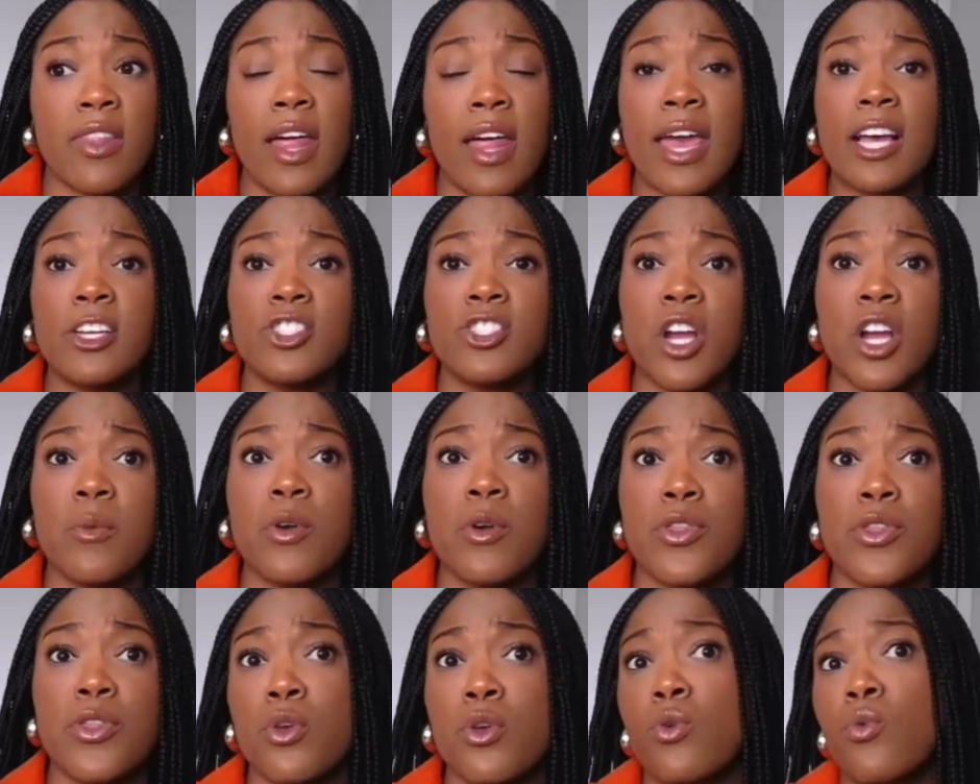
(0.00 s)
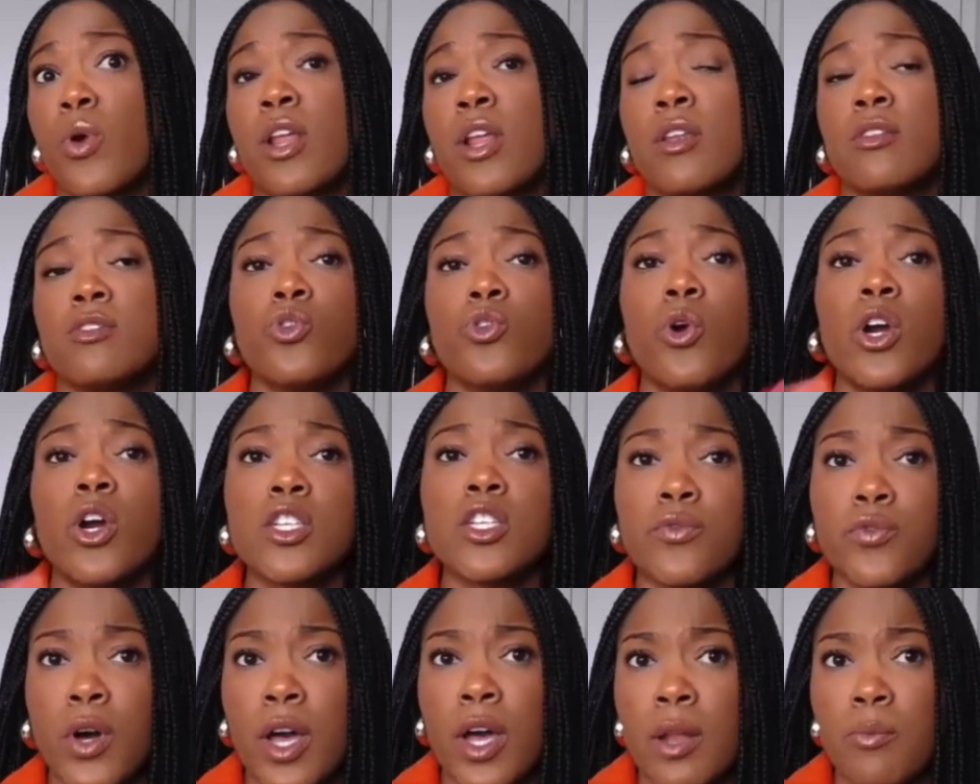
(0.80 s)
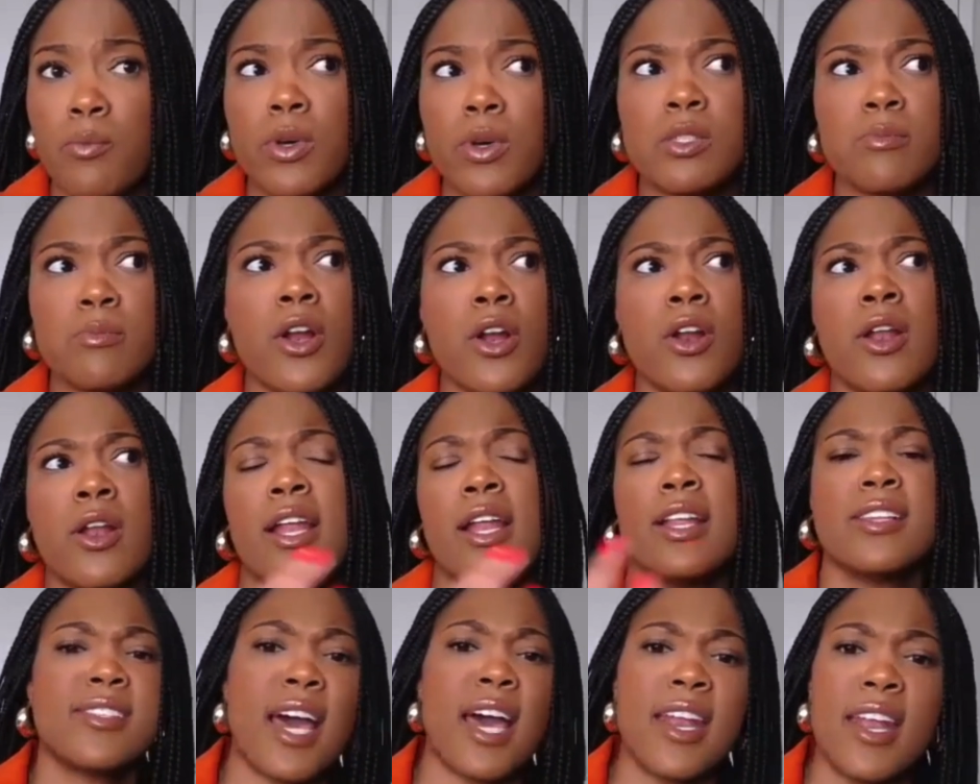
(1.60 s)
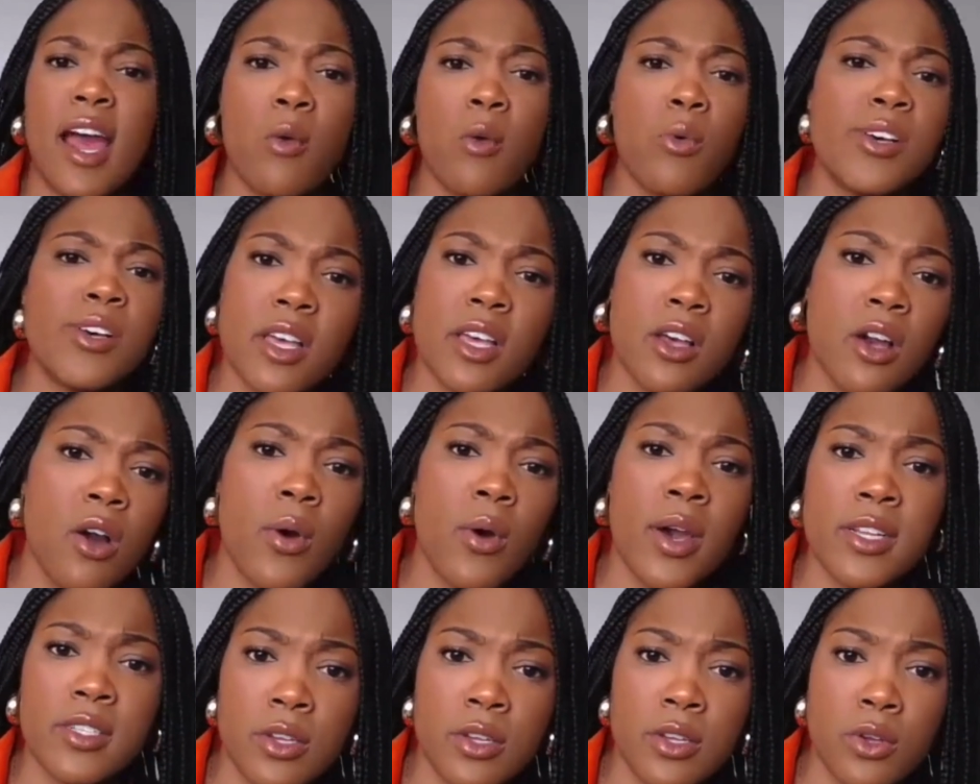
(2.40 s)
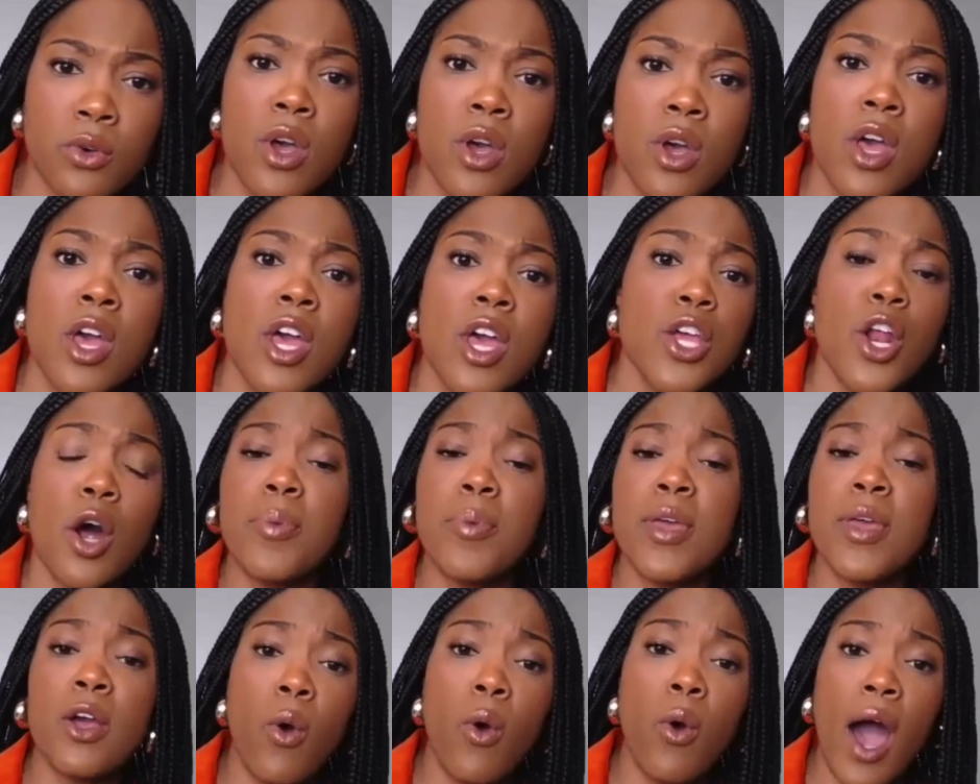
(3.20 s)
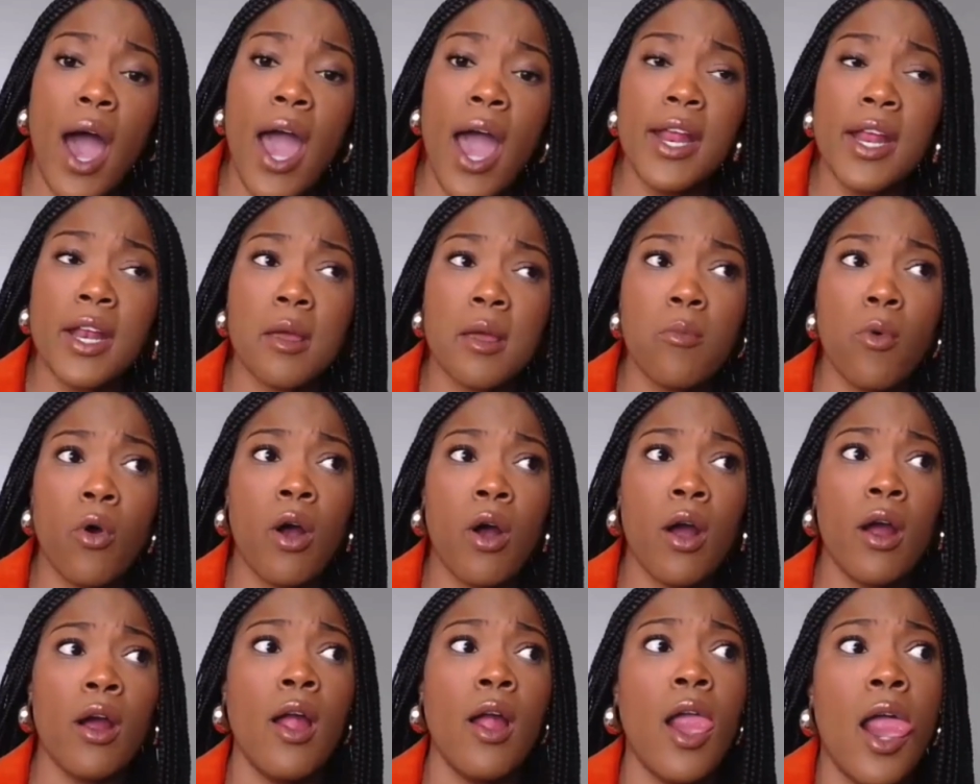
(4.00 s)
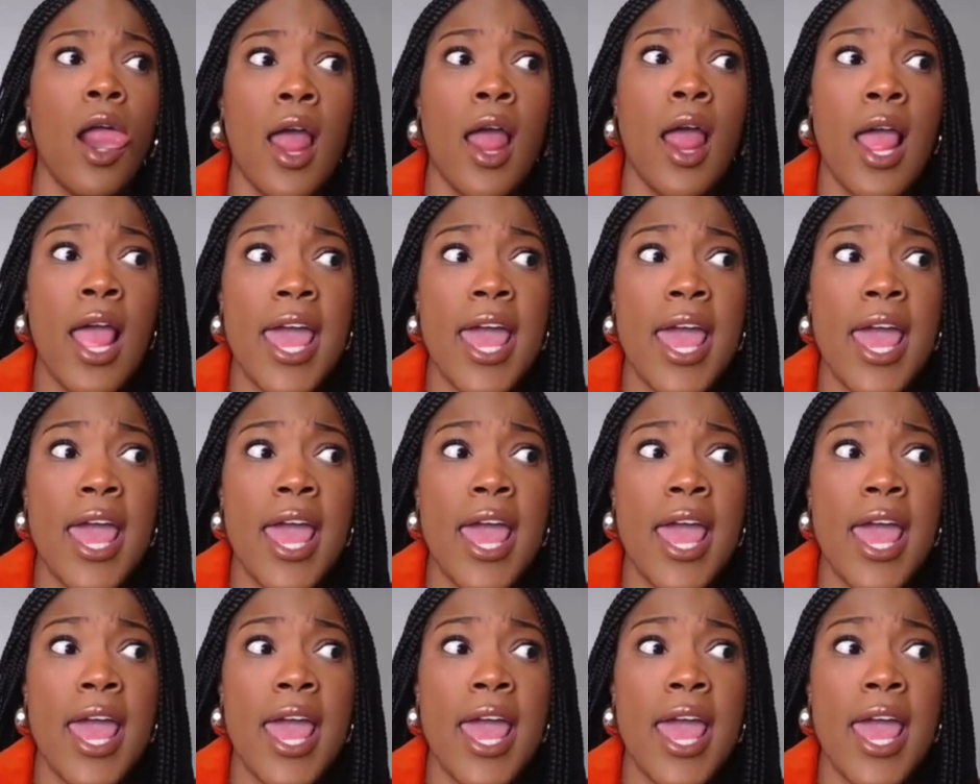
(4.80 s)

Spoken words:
And like I shared with you, when George Floyd was murdered, I decided I wasn't going to, be quiet anymore.